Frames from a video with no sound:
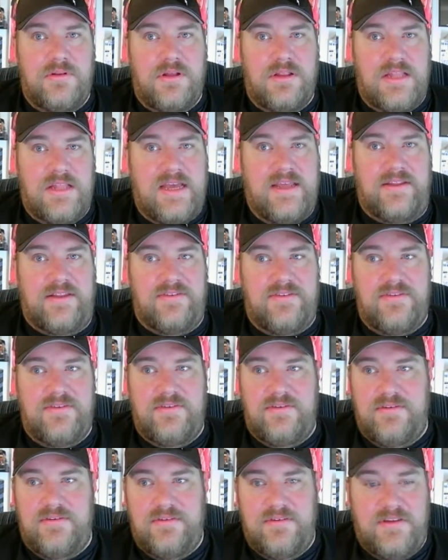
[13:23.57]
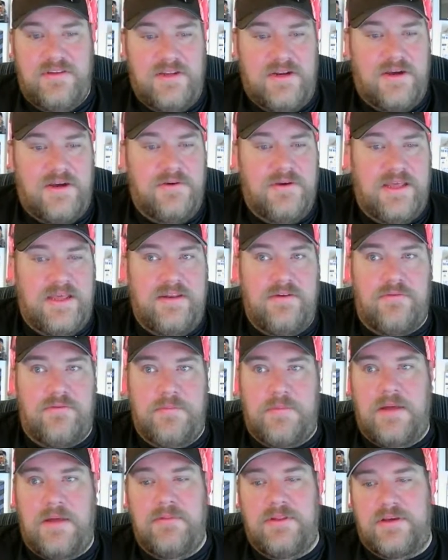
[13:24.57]
Alliance, and the
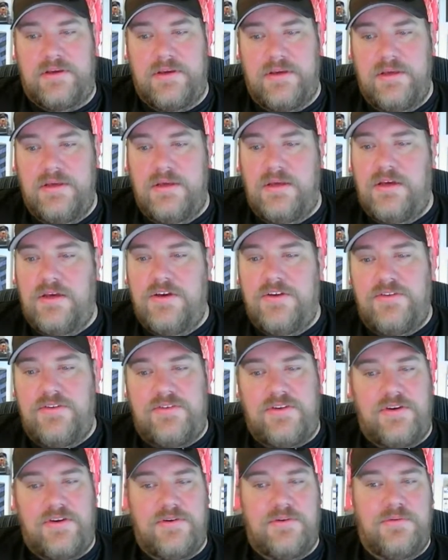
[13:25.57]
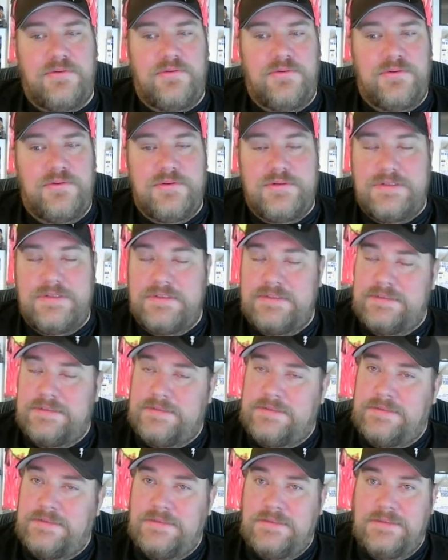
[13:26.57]
Republic. So
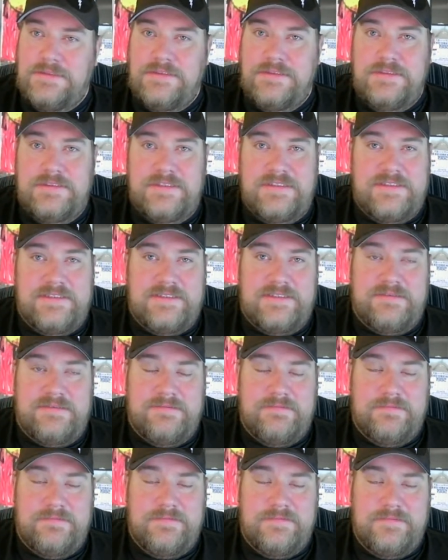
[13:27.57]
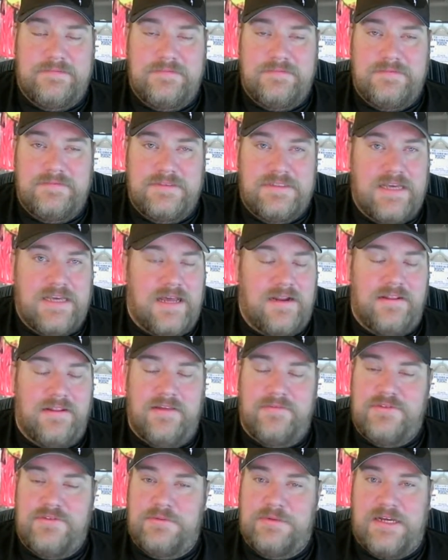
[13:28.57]
listen, gotta
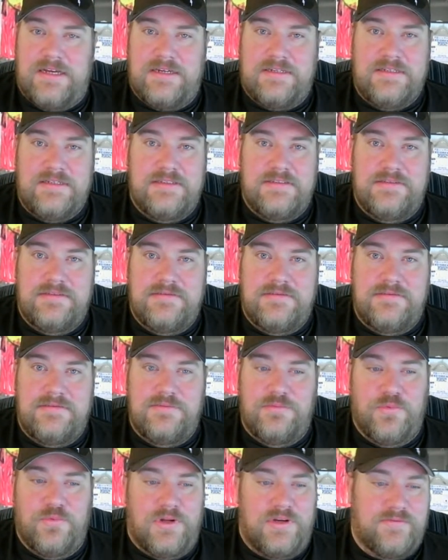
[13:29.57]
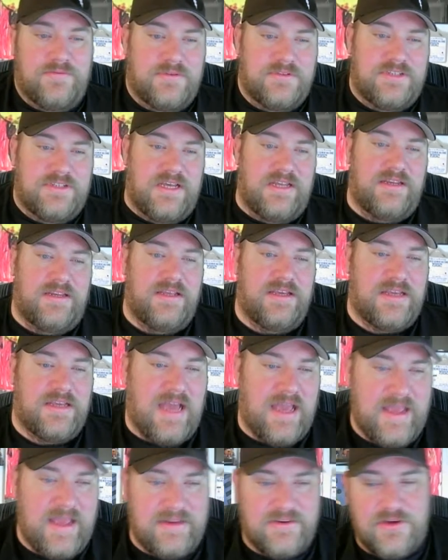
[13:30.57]
love Chewbacca. Wonderful sidekick.
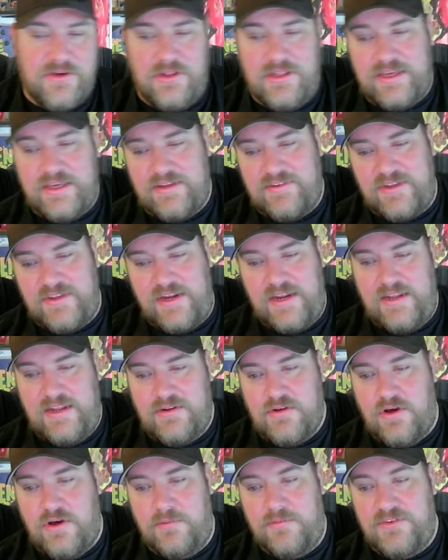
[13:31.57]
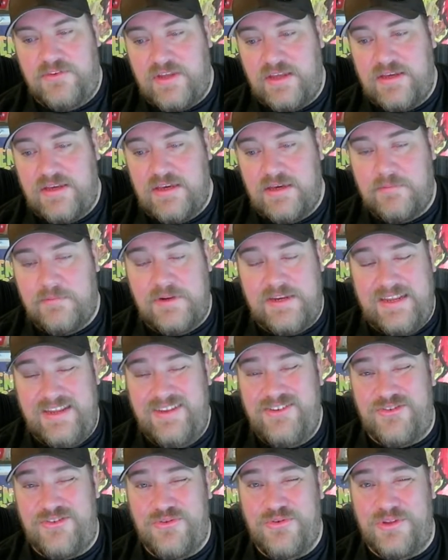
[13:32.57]
I hate to call him a sidekick, but he
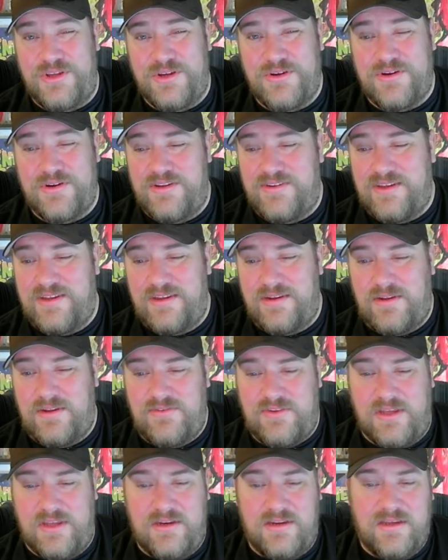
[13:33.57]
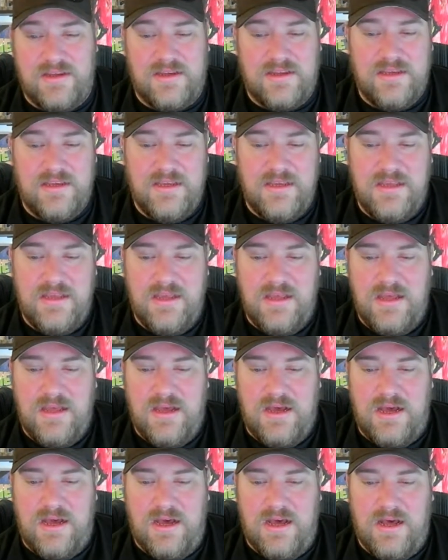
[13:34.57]
is truly a great sidekick.
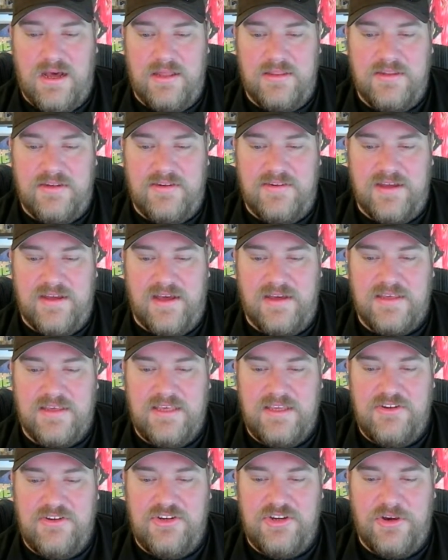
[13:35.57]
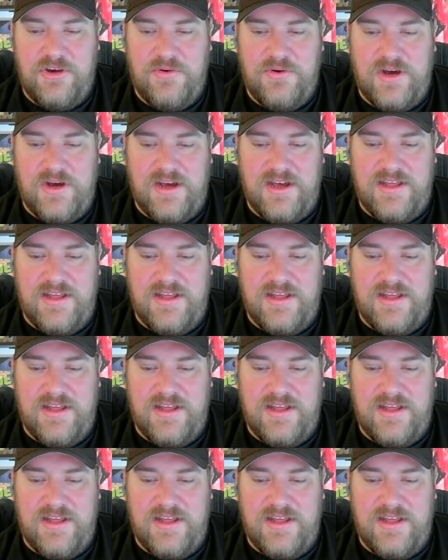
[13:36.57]
The Donkey Show.